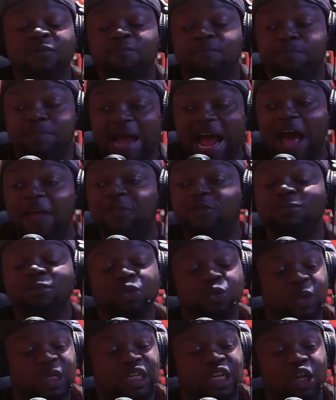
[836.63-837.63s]
bathrooms
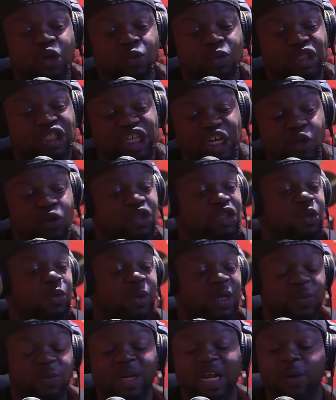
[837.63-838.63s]
with little children,
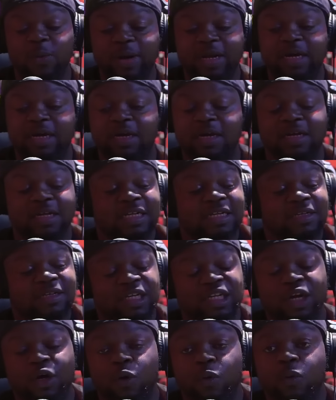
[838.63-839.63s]
when, when they want to, you
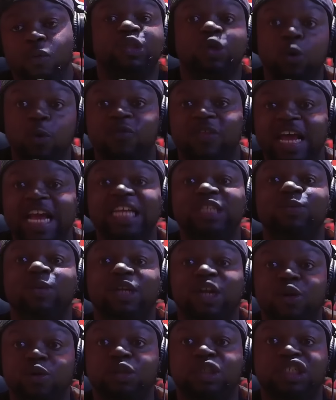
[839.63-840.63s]
know, do things with
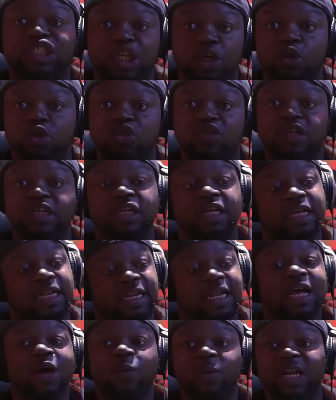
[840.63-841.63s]
little children, and
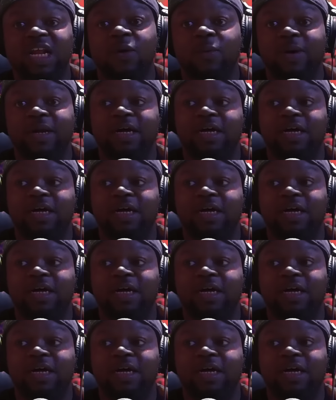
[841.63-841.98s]
when they want